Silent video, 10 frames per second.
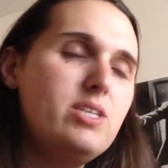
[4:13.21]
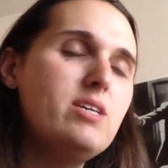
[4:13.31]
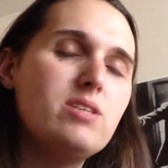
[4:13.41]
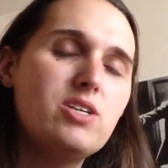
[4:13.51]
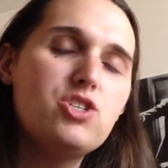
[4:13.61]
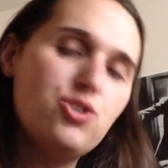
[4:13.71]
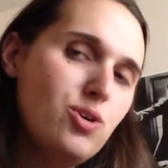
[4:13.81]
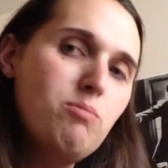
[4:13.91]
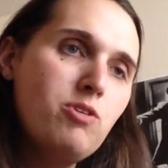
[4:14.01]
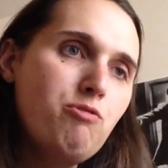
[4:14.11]
He is
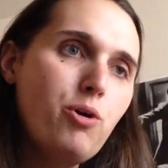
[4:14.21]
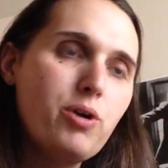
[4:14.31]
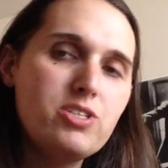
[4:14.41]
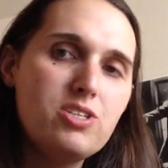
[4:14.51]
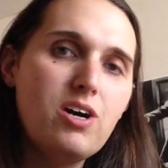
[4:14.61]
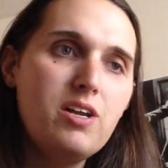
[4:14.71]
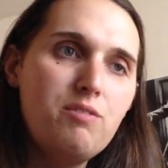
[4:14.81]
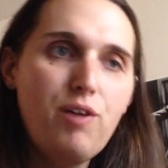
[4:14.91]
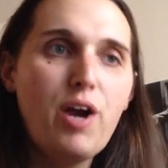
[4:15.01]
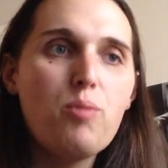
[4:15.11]
extremely focused on
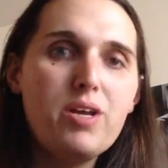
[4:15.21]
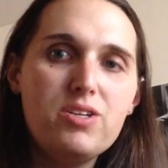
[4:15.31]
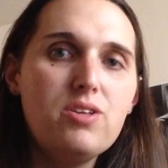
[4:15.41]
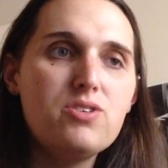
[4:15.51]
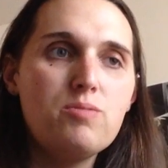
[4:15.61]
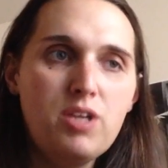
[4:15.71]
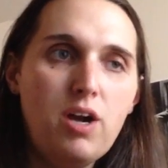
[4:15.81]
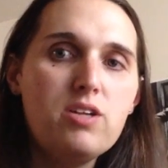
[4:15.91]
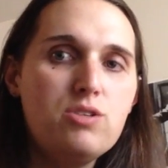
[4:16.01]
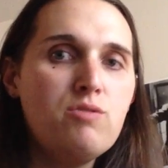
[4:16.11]
environmentalism and
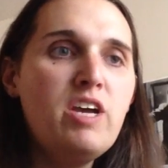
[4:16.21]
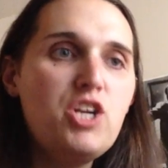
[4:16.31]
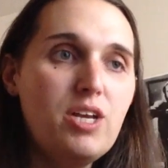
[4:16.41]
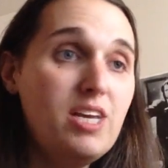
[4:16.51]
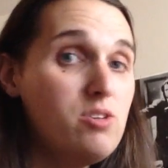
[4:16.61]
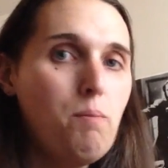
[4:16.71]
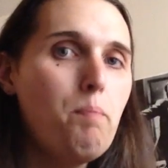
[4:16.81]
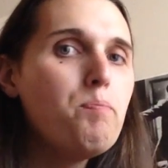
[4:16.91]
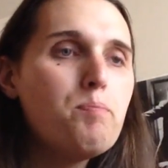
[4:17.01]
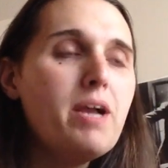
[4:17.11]
conservation. He's a
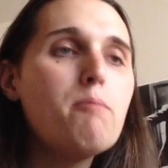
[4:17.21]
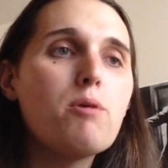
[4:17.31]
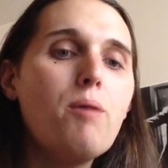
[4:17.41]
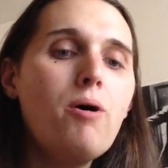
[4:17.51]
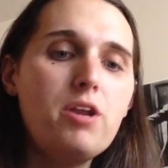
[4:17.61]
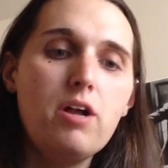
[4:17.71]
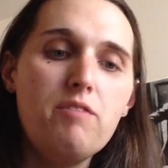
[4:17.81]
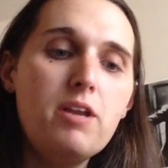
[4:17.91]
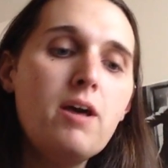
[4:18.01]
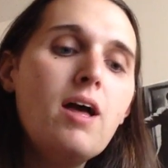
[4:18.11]
big proponent of
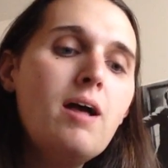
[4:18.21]
it.